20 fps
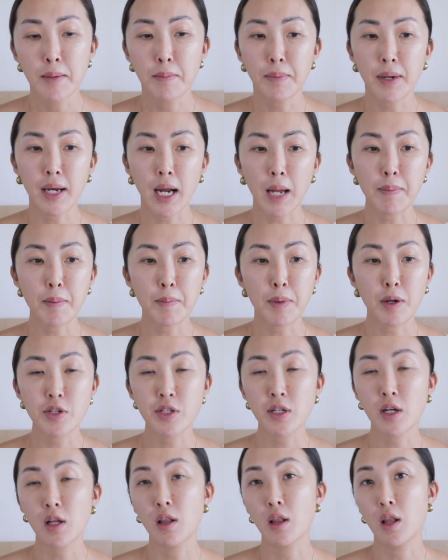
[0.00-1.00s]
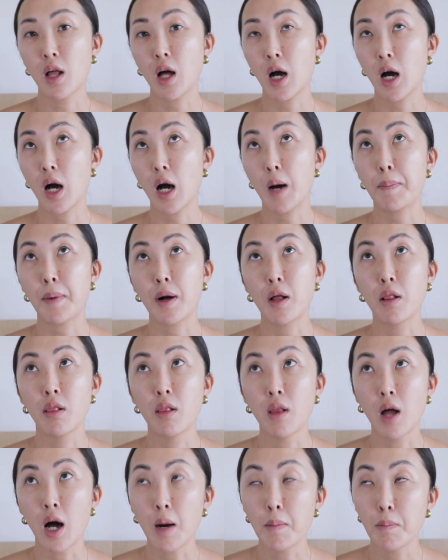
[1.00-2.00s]
But I've been posting up a
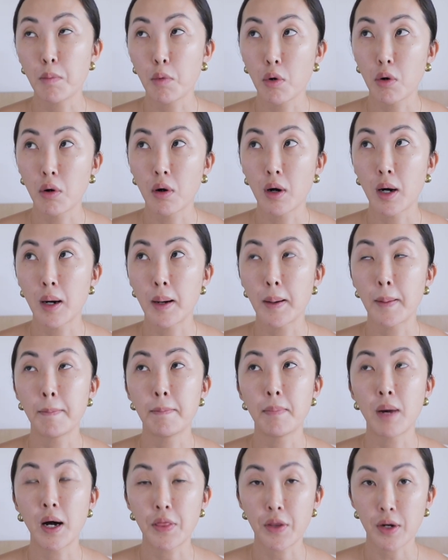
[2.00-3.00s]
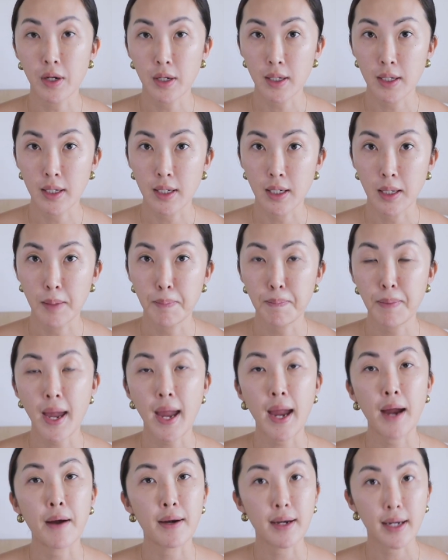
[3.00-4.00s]
lot more motherhood,
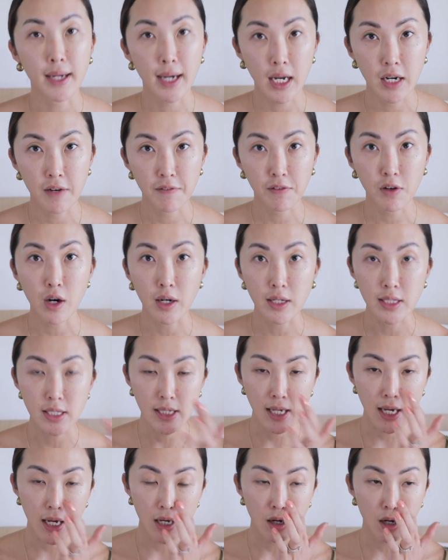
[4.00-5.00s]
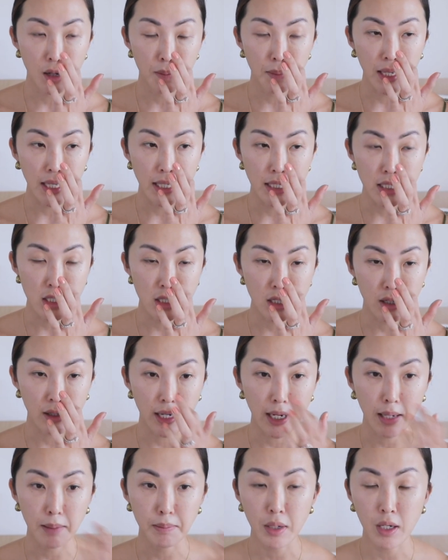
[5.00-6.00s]
parent kind of content on my
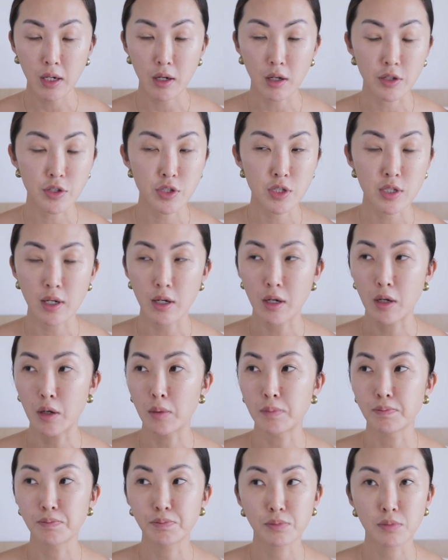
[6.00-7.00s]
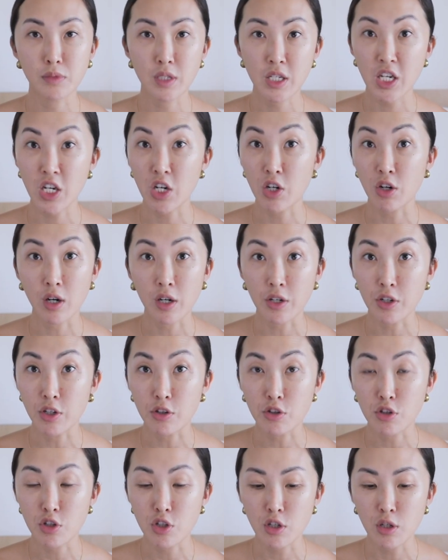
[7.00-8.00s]
Instagram and also here on
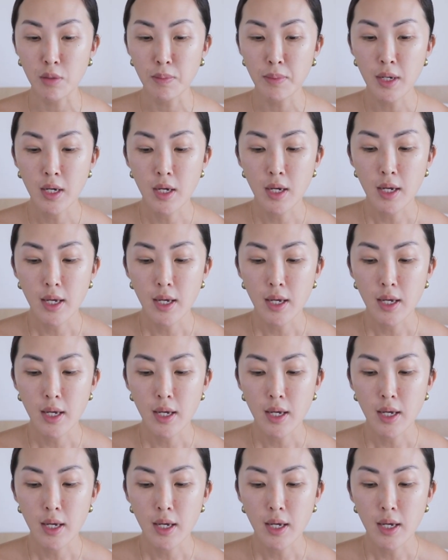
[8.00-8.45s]
YouTube.